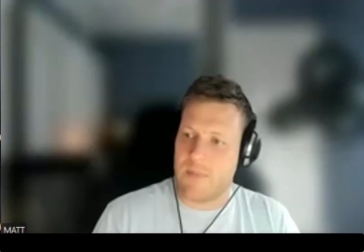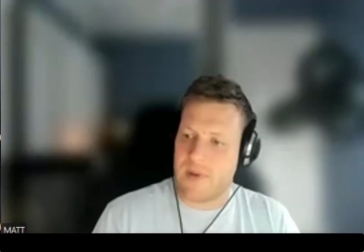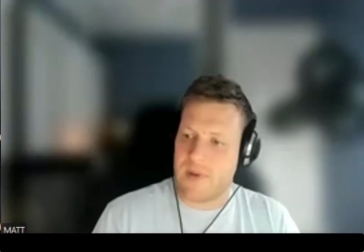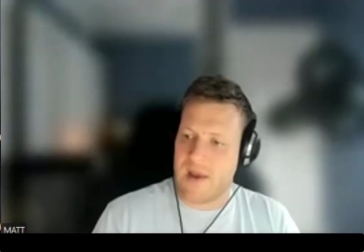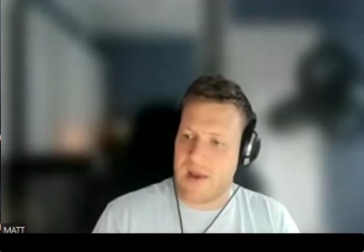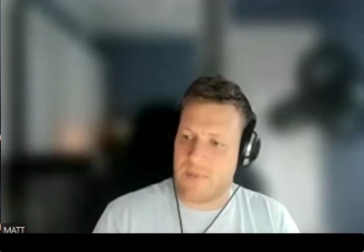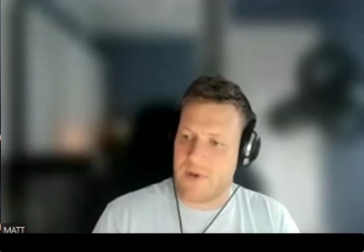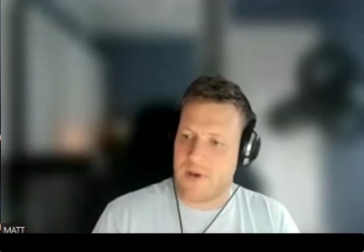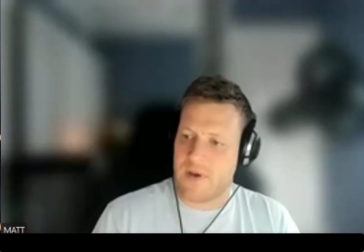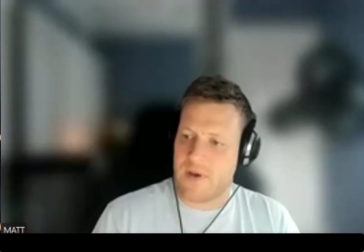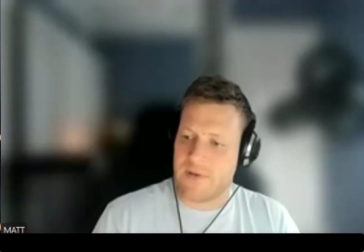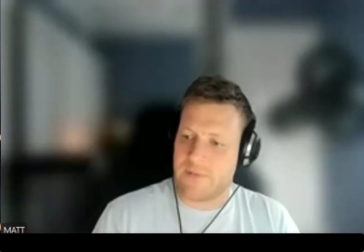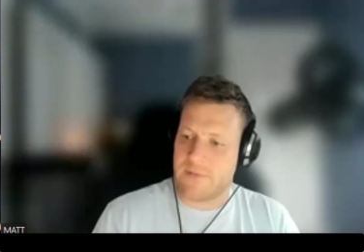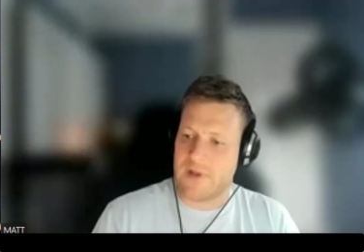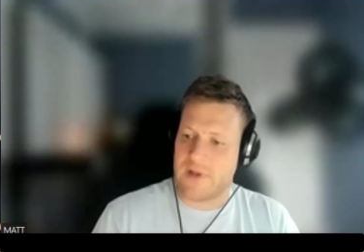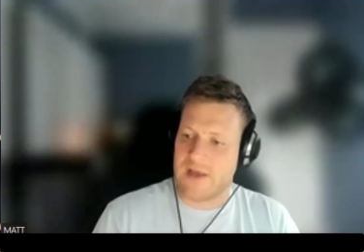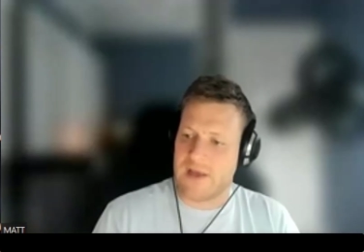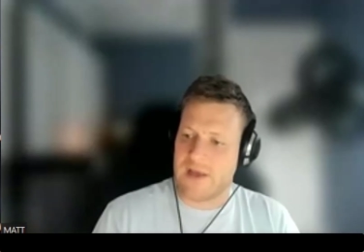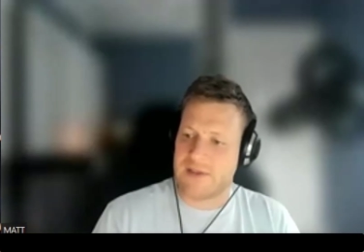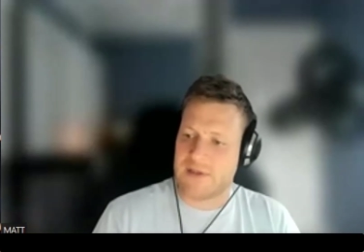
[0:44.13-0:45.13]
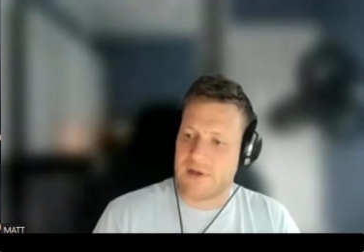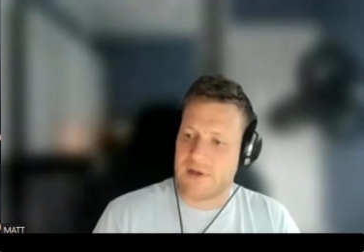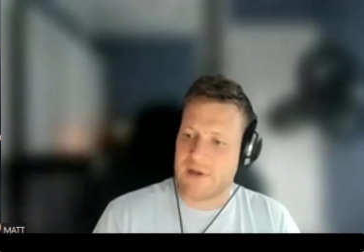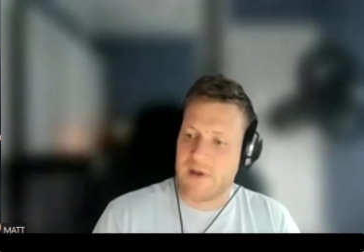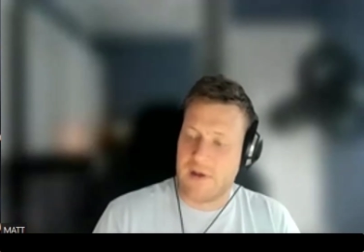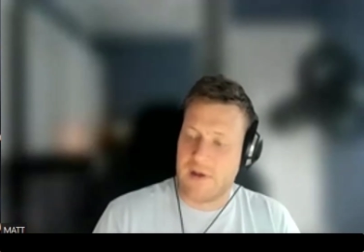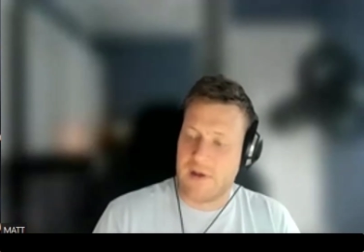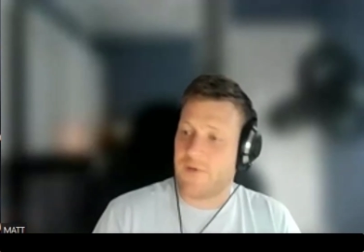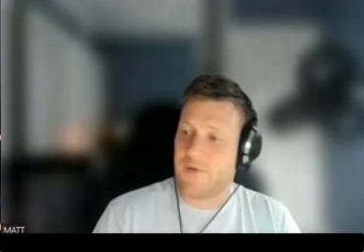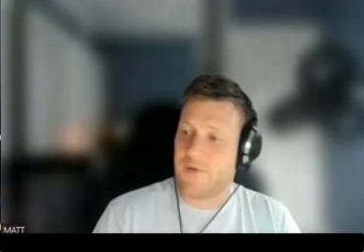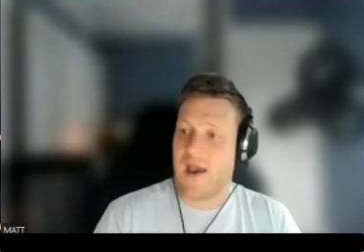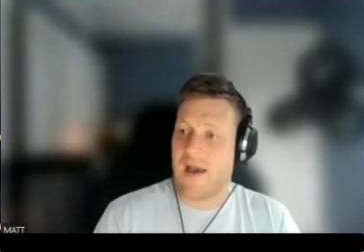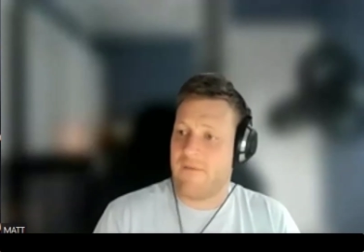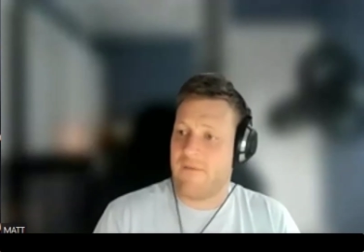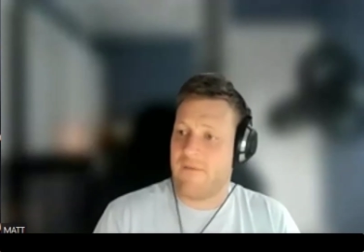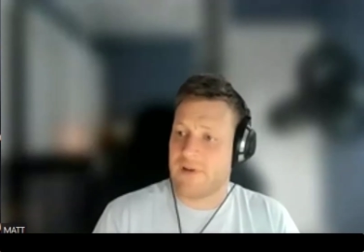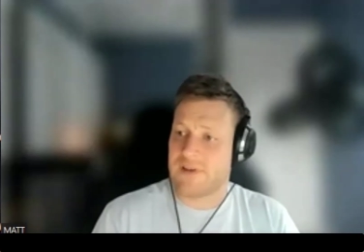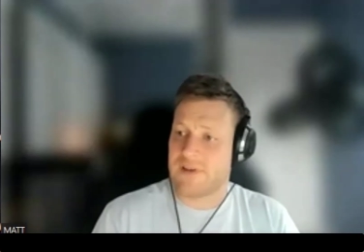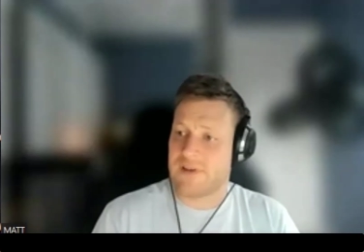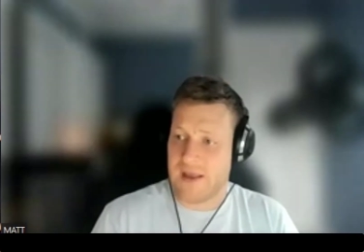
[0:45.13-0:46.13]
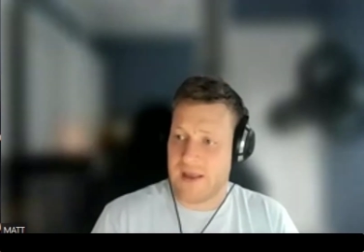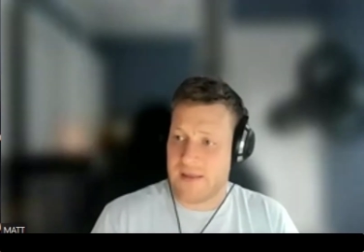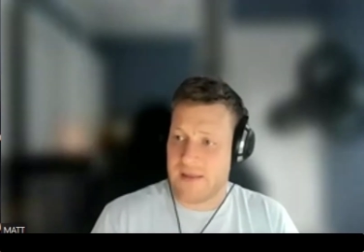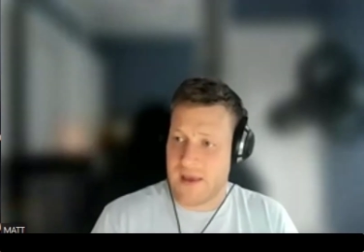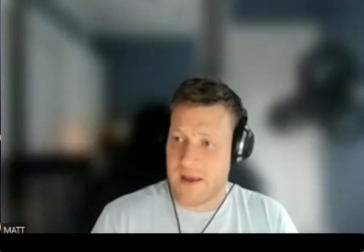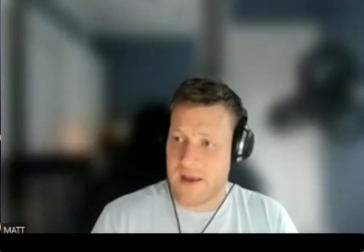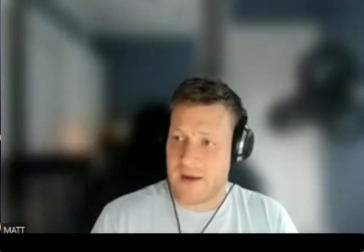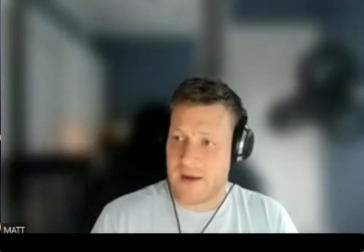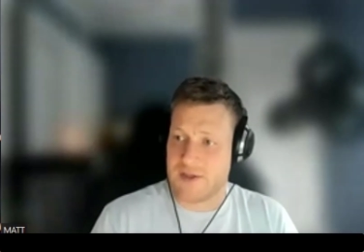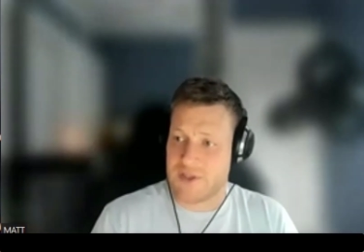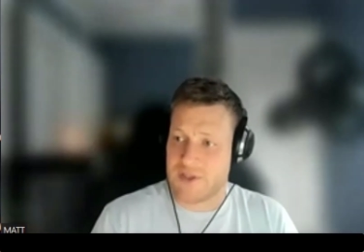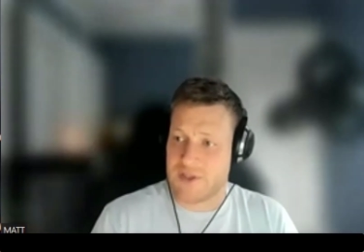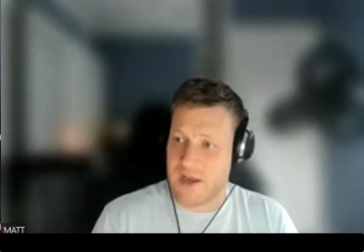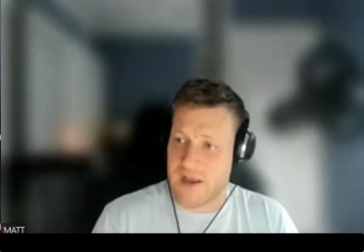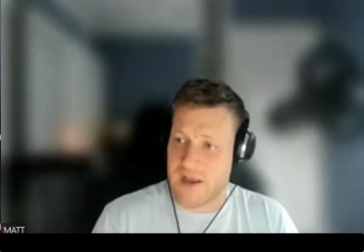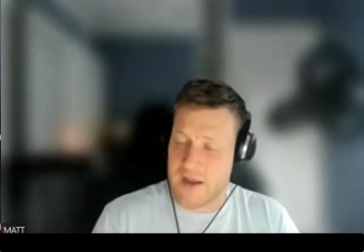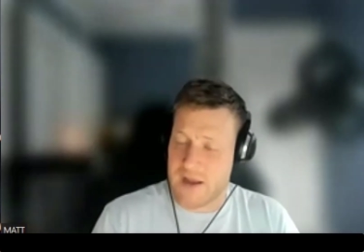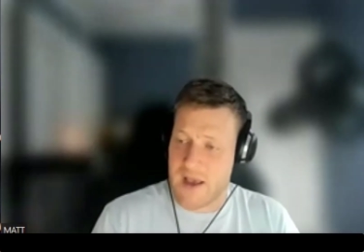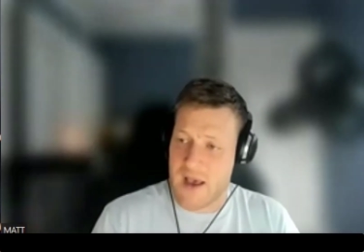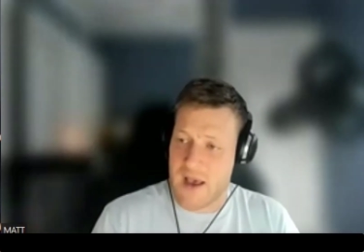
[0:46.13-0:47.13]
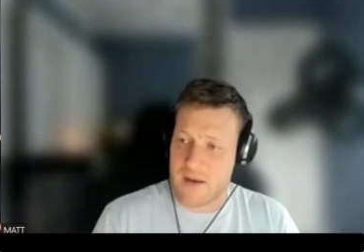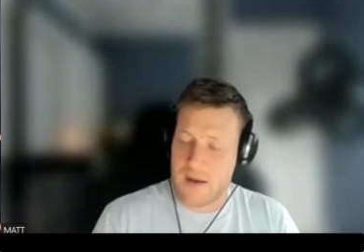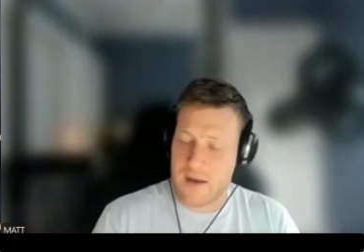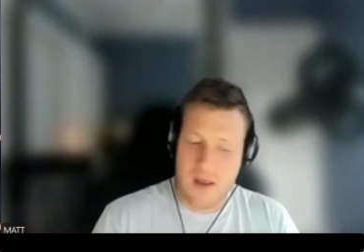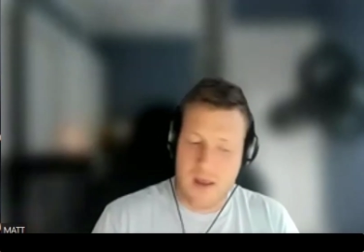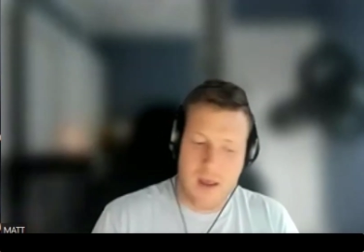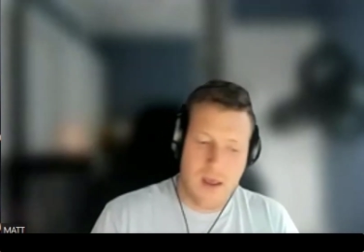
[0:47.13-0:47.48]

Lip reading: paper he released. If you haven't seen that, I'd check it out.